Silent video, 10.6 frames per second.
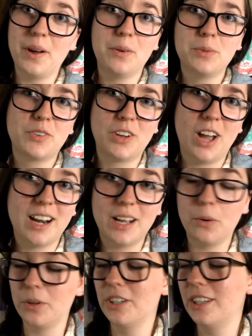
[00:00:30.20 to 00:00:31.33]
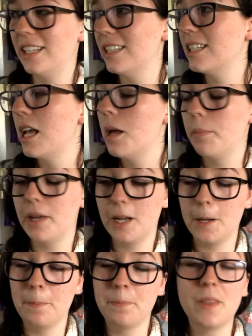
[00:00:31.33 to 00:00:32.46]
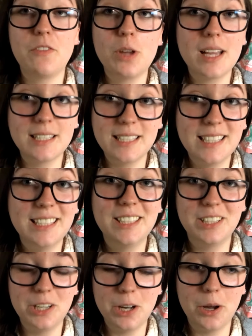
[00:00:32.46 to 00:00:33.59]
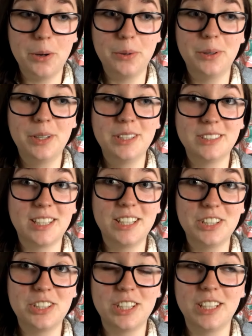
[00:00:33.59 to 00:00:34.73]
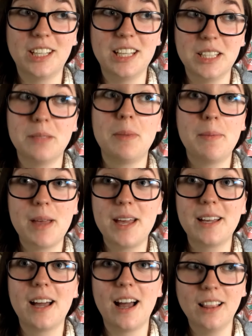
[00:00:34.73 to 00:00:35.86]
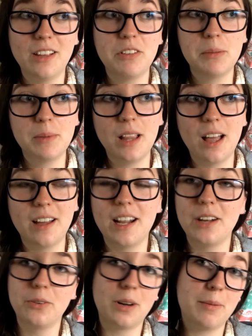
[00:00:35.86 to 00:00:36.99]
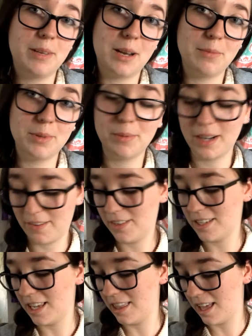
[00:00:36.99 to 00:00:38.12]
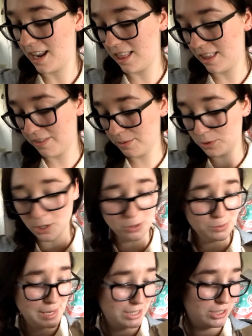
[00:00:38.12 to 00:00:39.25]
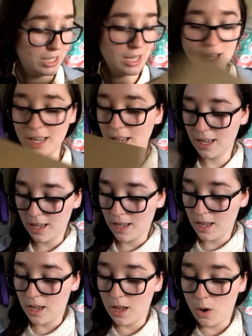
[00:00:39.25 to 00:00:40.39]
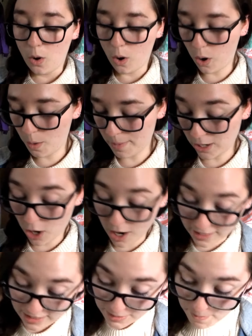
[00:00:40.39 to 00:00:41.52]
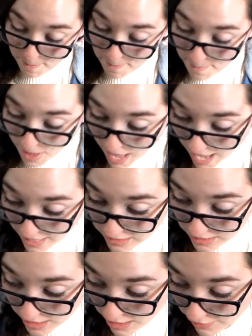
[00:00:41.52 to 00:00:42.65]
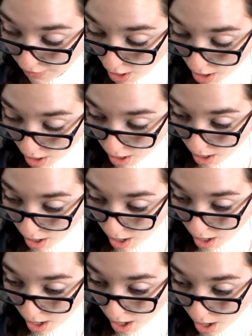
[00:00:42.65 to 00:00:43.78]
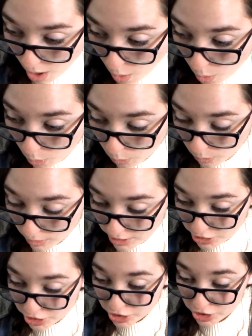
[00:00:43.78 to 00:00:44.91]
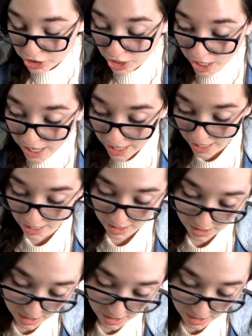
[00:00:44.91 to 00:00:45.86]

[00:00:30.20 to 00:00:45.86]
almost forgot I ordered these. But if you guys didn't know, Zhang Yisheng is my bae. I love him a lot. I don't know how many times I'm gonna have to say that. I love him so much. Oh my god, it's massive. Holy shit.